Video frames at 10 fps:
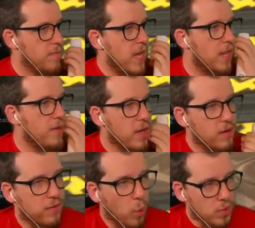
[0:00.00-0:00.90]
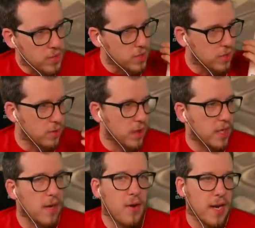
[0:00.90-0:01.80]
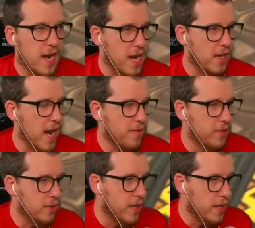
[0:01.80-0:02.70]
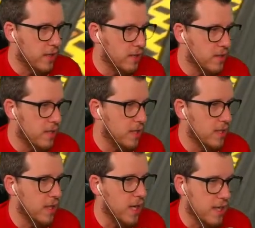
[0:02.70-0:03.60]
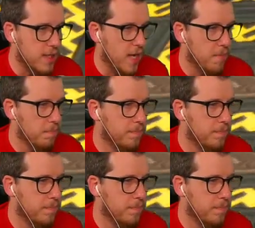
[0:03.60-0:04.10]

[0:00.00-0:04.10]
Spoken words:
I love how it forces you, like, okay, now you have to learn how to kill this thing. It's like, ah, damn.